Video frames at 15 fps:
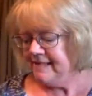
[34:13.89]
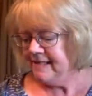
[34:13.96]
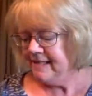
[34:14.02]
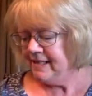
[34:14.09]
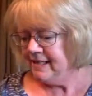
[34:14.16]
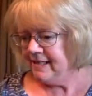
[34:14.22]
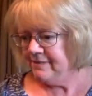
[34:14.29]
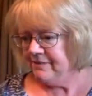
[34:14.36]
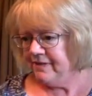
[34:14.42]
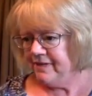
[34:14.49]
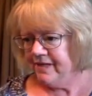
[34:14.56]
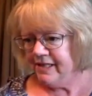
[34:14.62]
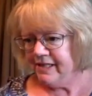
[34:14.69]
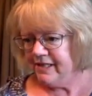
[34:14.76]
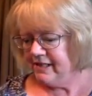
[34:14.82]
I'm
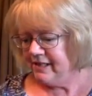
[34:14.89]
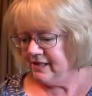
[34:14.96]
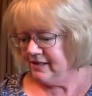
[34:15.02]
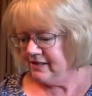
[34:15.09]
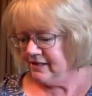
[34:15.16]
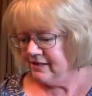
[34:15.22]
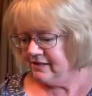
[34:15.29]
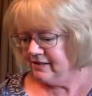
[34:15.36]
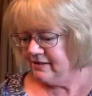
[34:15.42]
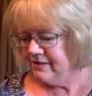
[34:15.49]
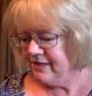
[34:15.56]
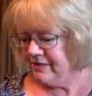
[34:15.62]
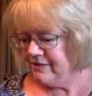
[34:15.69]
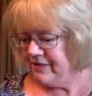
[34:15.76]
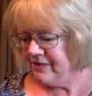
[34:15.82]
thinking
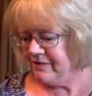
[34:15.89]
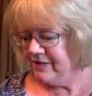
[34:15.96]
that might